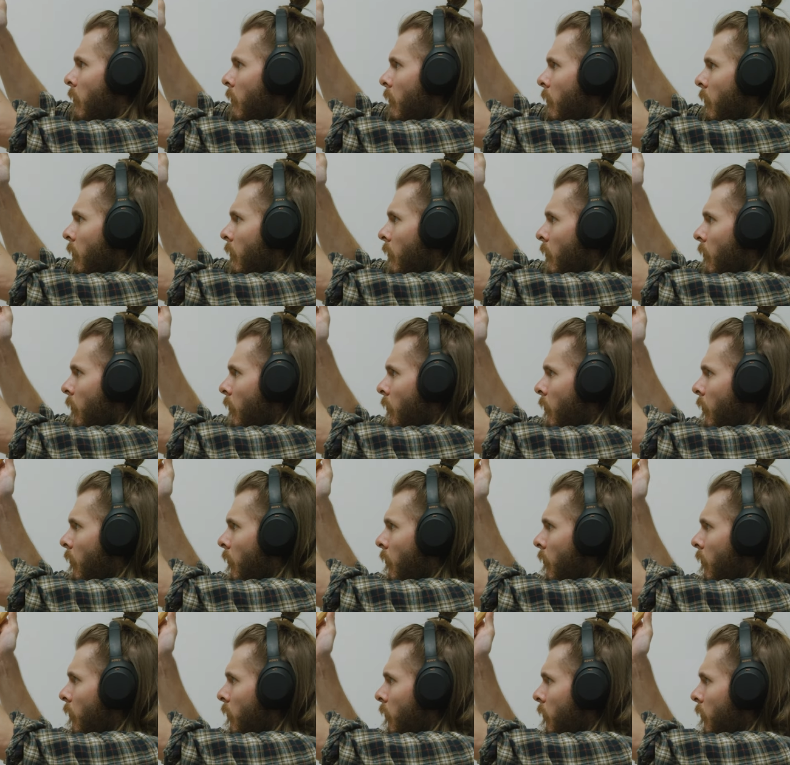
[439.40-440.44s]

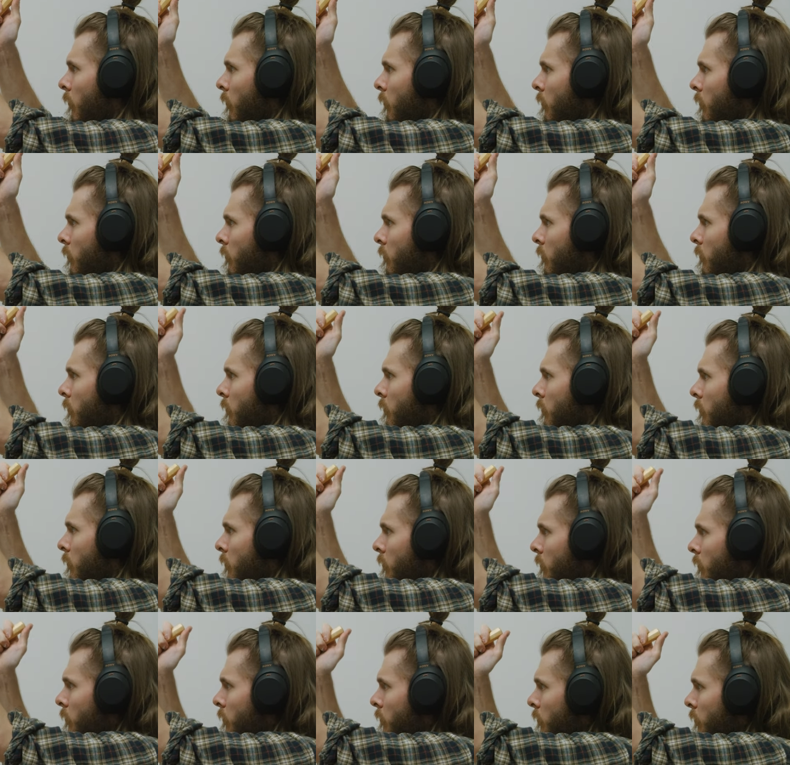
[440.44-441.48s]

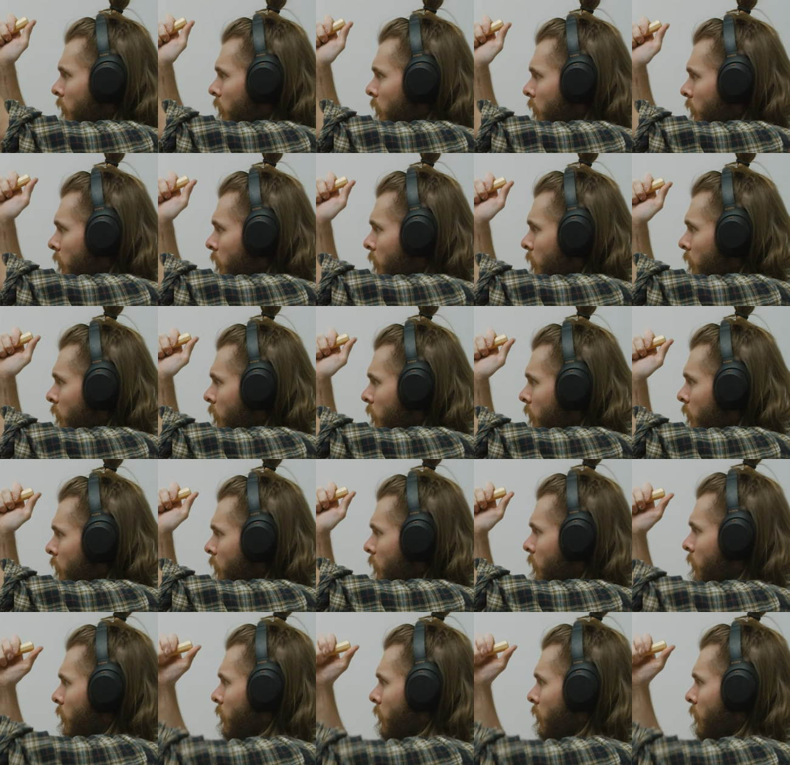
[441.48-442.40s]
Nothing is said.